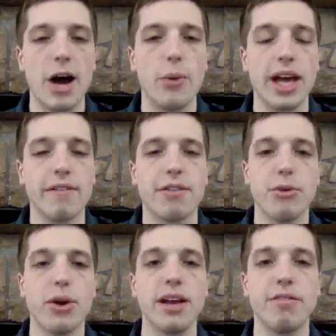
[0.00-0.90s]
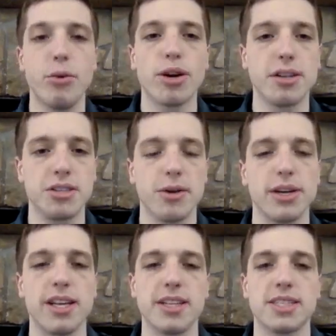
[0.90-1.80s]
We have 3 for us
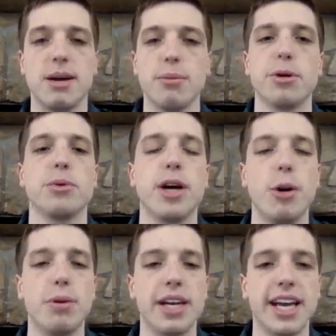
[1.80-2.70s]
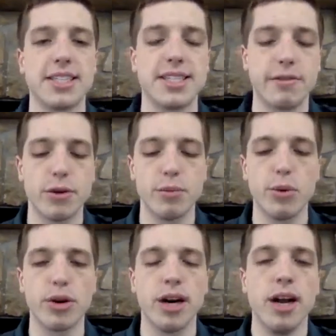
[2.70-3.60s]
already this summer, and we're hoping to get several
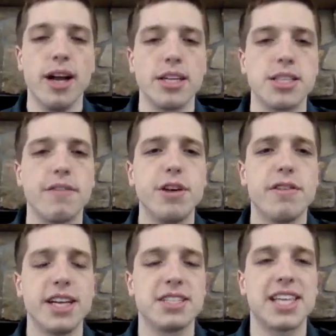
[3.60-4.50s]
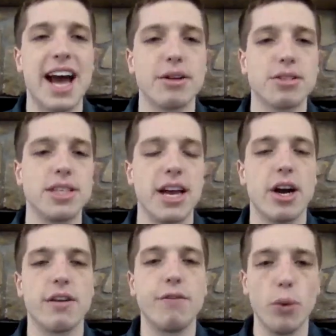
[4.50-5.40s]
more. So if you have any scouts that
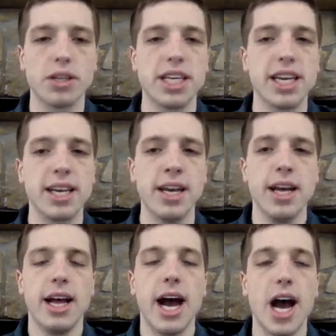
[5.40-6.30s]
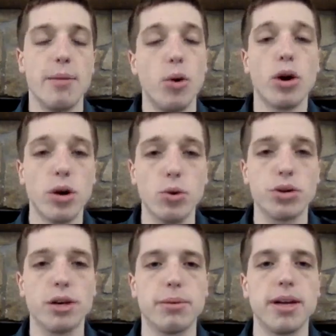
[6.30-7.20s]
are 14 or
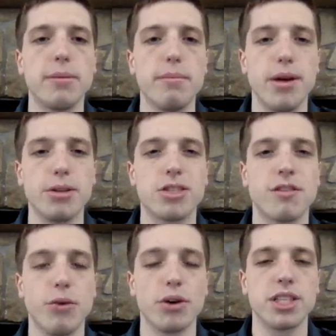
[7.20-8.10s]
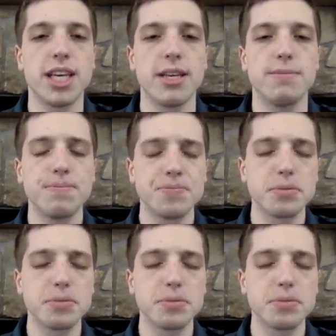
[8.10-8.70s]
older, but most are 14,